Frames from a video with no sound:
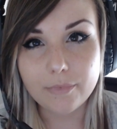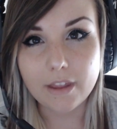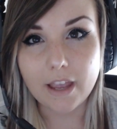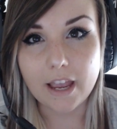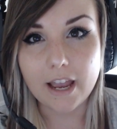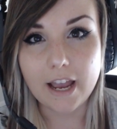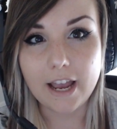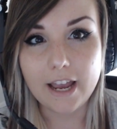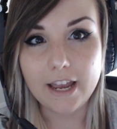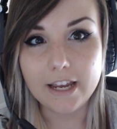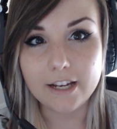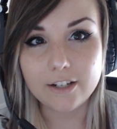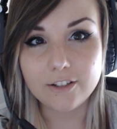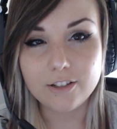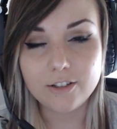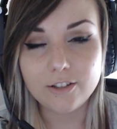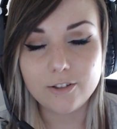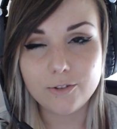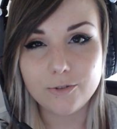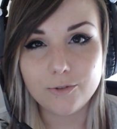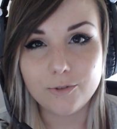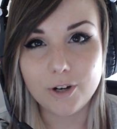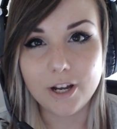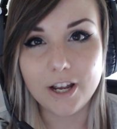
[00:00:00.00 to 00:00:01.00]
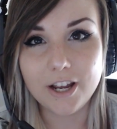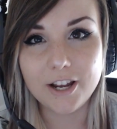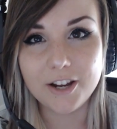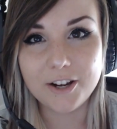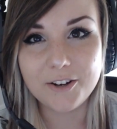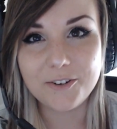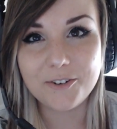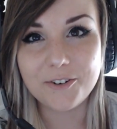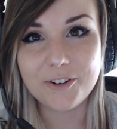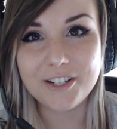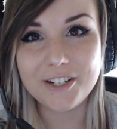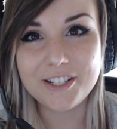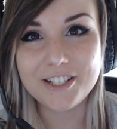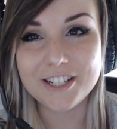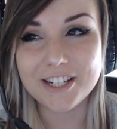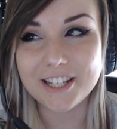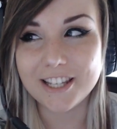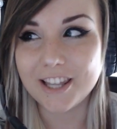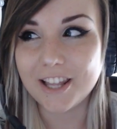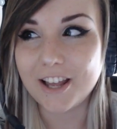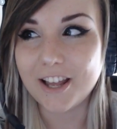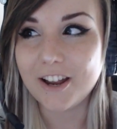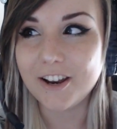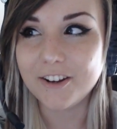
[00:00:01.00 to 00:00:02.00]
actually watch a
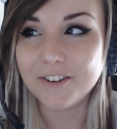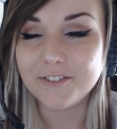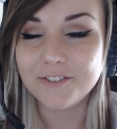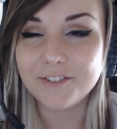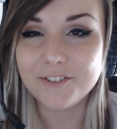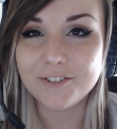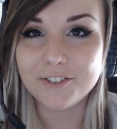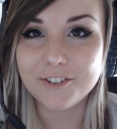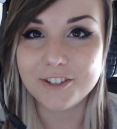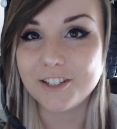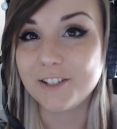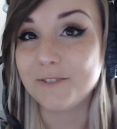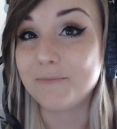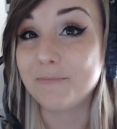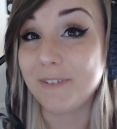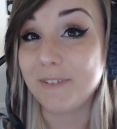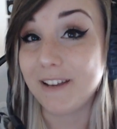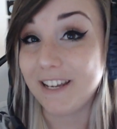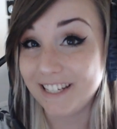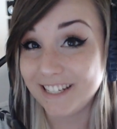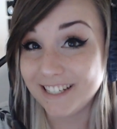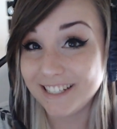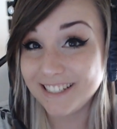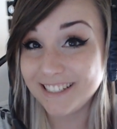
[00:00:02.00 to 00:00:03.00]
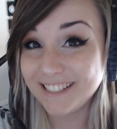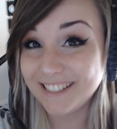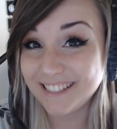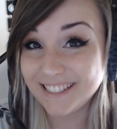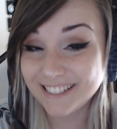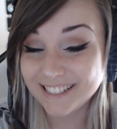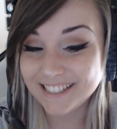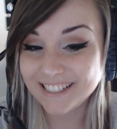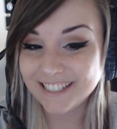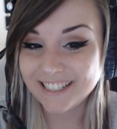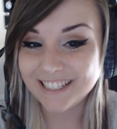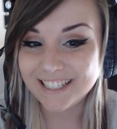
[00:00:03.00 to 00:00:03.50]
lot of Trisha Paytas.